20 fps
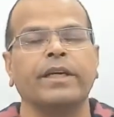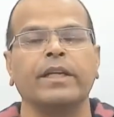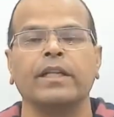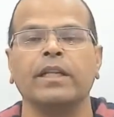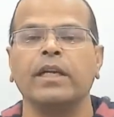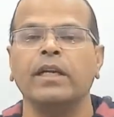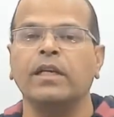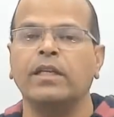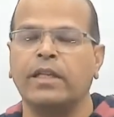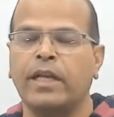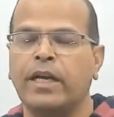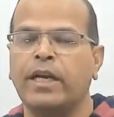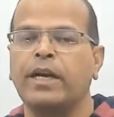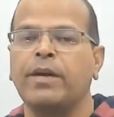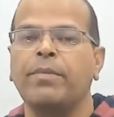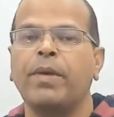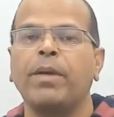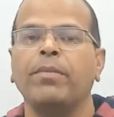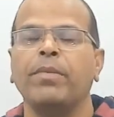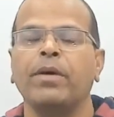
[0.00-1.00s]
than 10.
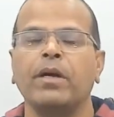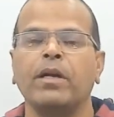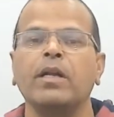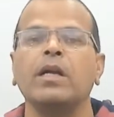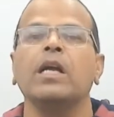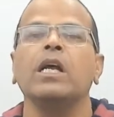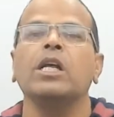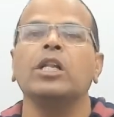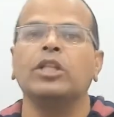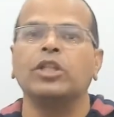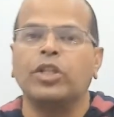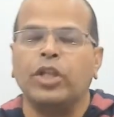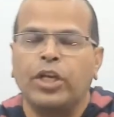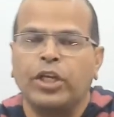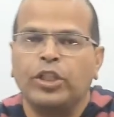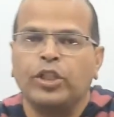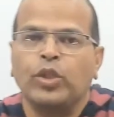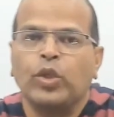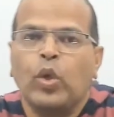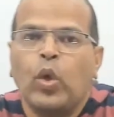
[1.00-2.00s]
Remember, there
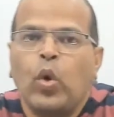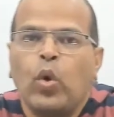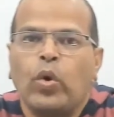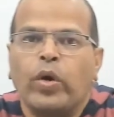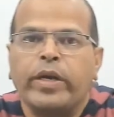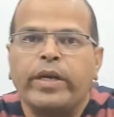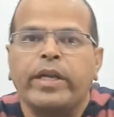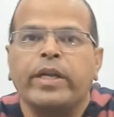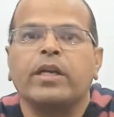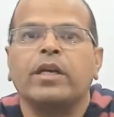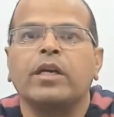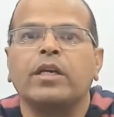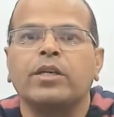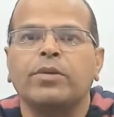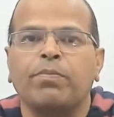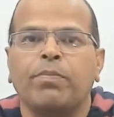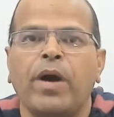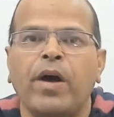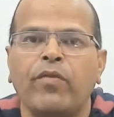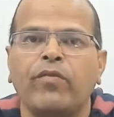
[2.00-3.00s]
is no
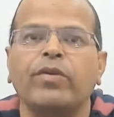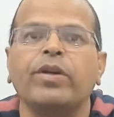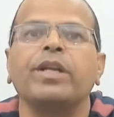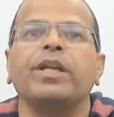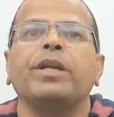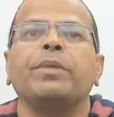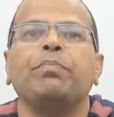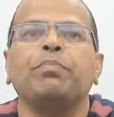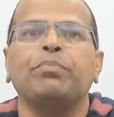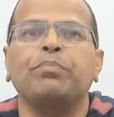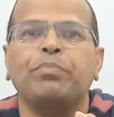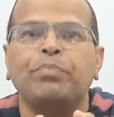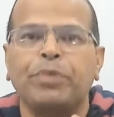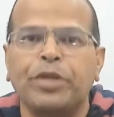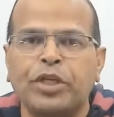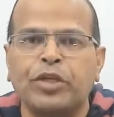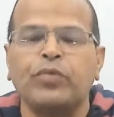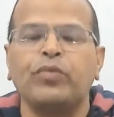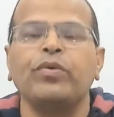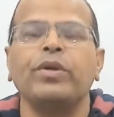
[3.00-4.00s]
clear-cut boundary
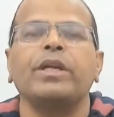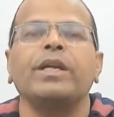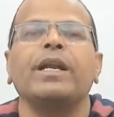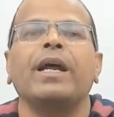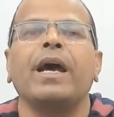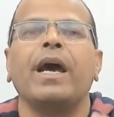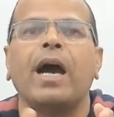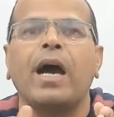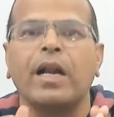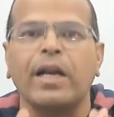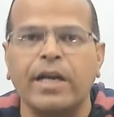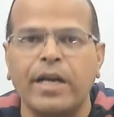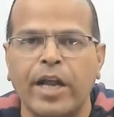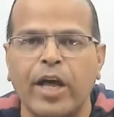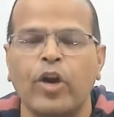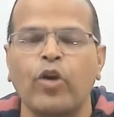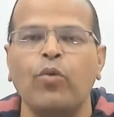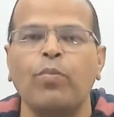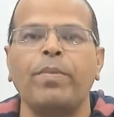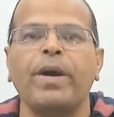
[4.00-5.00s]
between a
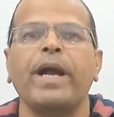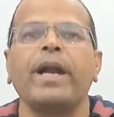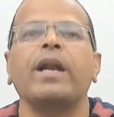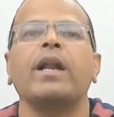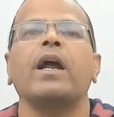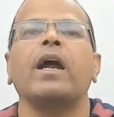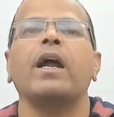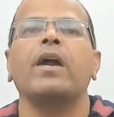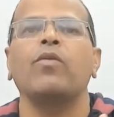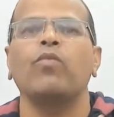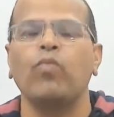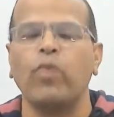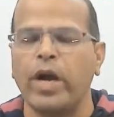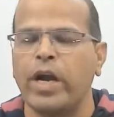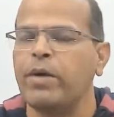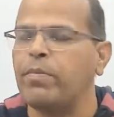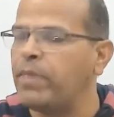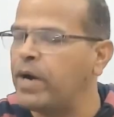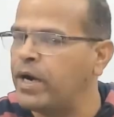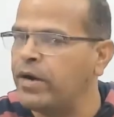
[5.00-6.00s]
narrow band and
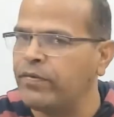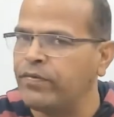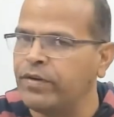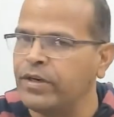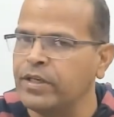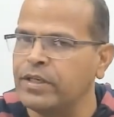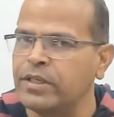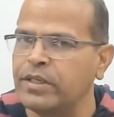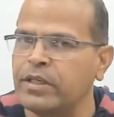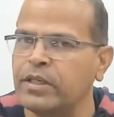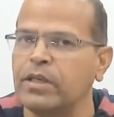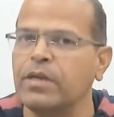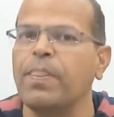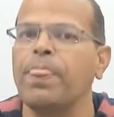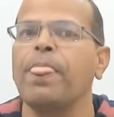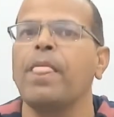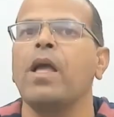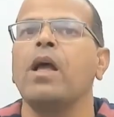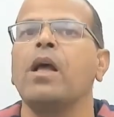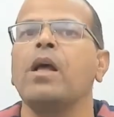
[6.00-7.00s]
wide band filter.
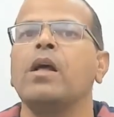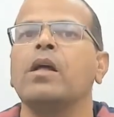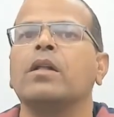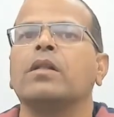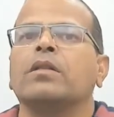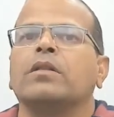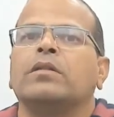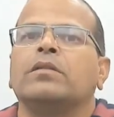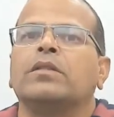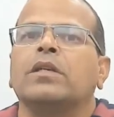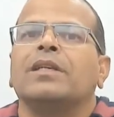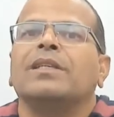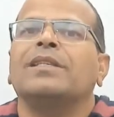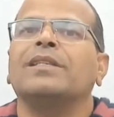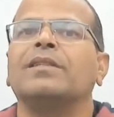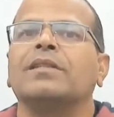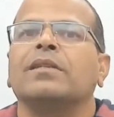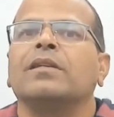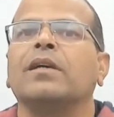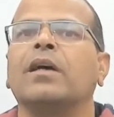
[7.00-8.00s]

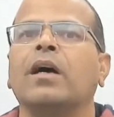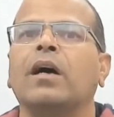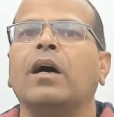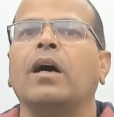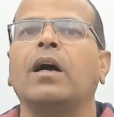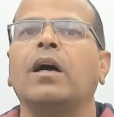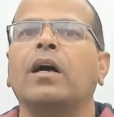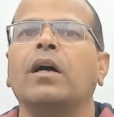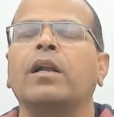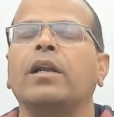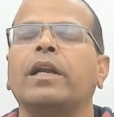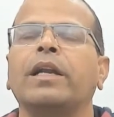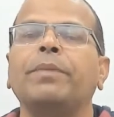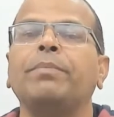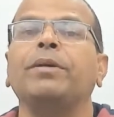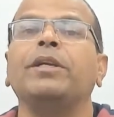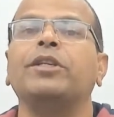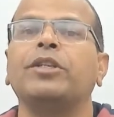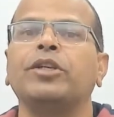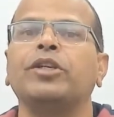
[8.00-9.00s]
Just a
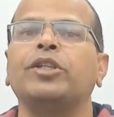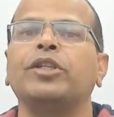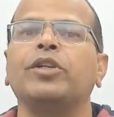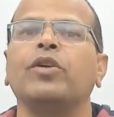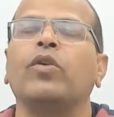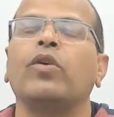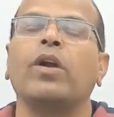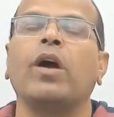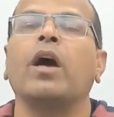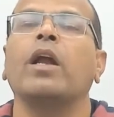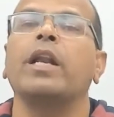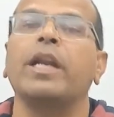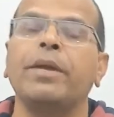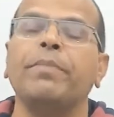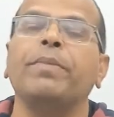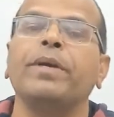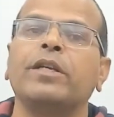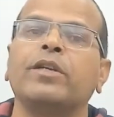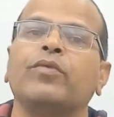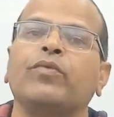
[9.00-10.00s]
limitation or a
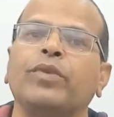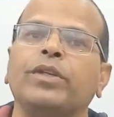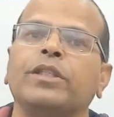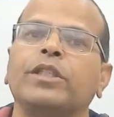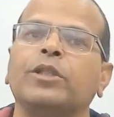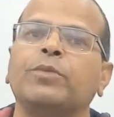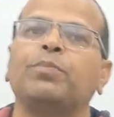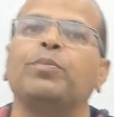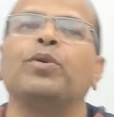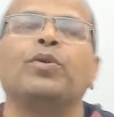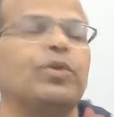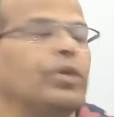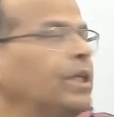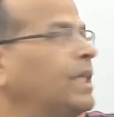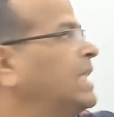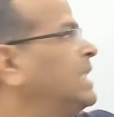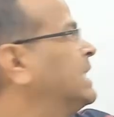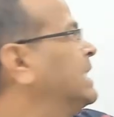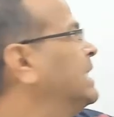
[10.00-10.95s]
limit which is put is